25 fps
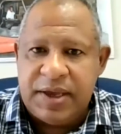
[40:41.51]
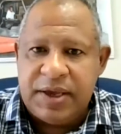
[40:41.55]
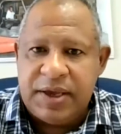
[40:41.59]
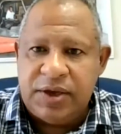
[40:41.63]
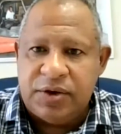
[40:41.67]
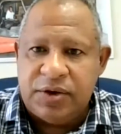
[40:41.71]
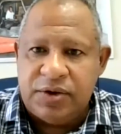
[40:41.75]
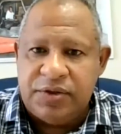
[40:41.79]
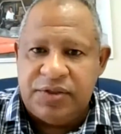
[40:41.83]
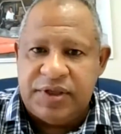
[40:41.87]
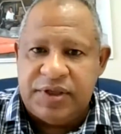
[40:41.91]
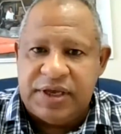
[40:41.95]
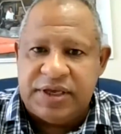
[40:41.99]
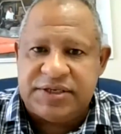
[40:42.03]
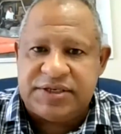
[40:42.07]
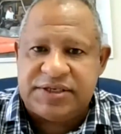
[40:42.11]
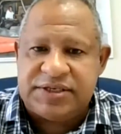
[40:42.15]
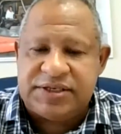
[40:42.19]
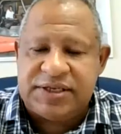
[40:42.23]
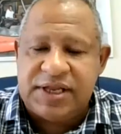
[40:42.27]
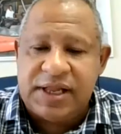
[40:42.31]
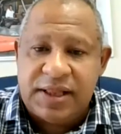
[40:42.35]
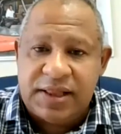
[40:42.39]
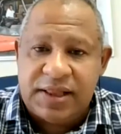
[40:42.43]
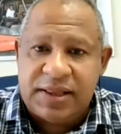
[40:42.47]
There's
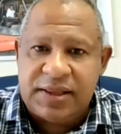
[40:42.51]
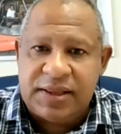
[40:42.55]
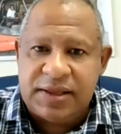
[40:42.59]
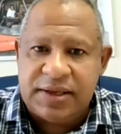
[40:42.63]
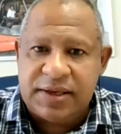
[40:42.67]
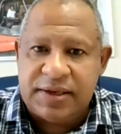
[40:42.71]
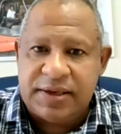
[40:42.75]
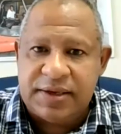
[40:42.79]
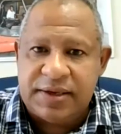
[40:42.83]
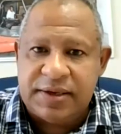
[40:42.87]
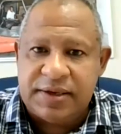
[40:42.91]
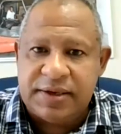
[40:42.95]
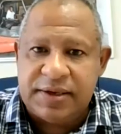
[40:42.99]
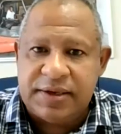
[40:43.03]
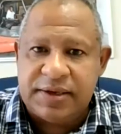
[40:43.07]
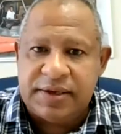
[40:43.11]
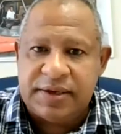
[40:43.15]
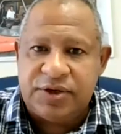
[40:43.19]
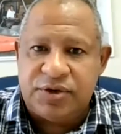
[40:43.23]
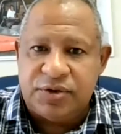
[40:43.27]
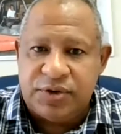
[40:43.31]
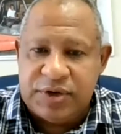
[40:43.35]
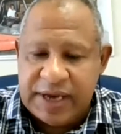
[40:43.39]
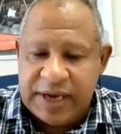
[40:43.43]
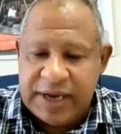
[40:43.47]
still
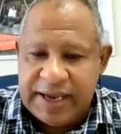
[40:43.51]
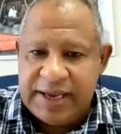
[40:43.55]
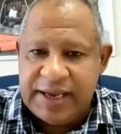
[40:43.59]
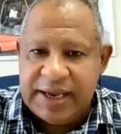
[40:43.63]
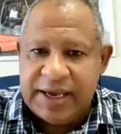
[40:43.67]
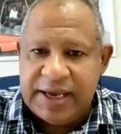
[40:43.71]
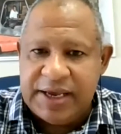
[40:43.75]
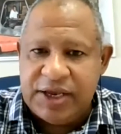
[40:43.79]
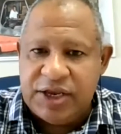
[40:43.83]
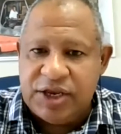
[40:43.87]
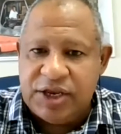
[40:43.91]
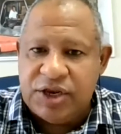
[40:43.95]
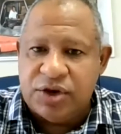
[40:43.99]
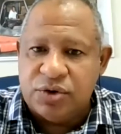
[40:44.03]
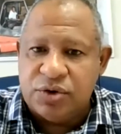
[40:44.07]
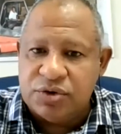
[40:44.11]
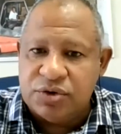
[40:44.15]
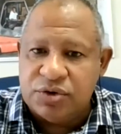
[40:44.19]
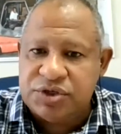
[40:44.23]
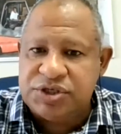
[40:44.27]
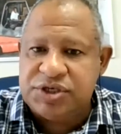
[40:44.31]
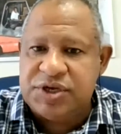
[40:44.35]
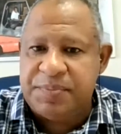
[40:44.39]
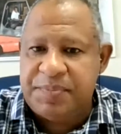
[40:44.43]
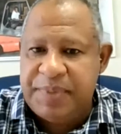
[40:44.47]
today a
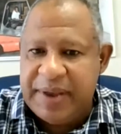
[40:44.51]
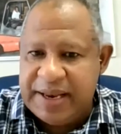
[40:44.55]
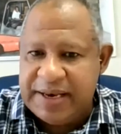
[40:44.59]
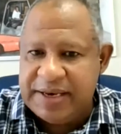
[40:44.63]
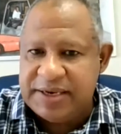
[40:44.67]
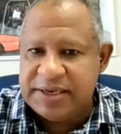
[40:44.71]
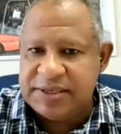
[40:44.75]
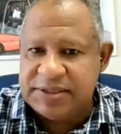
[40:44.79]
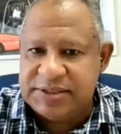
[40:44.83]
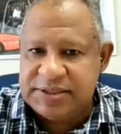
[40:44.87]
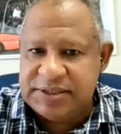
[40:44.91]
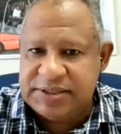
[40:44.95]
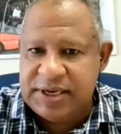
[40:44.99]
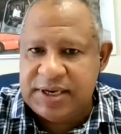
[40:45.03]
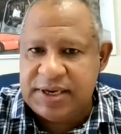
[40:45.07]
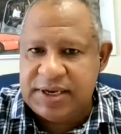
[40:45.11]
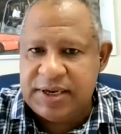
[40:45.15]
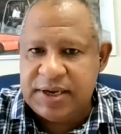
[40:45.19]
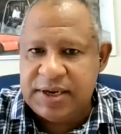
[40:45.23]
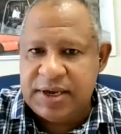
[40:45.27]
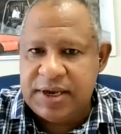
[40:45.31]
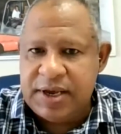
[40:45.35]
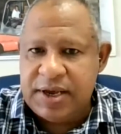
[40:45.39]
huge dependency